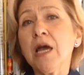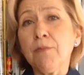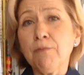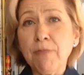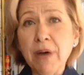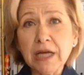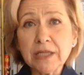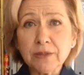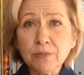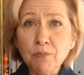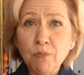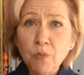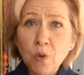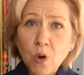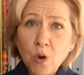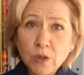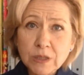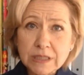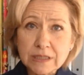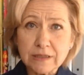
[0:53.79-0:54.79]
but
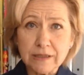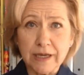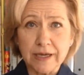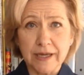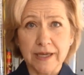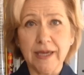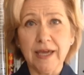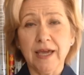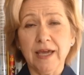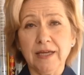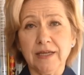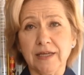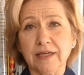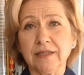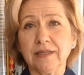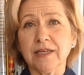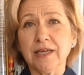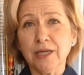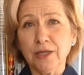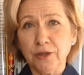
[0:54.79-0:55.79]
most
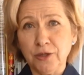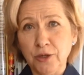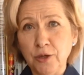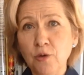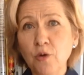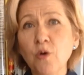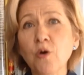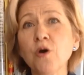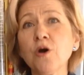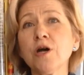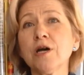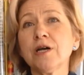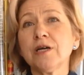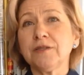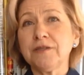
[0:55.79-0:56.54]
located in your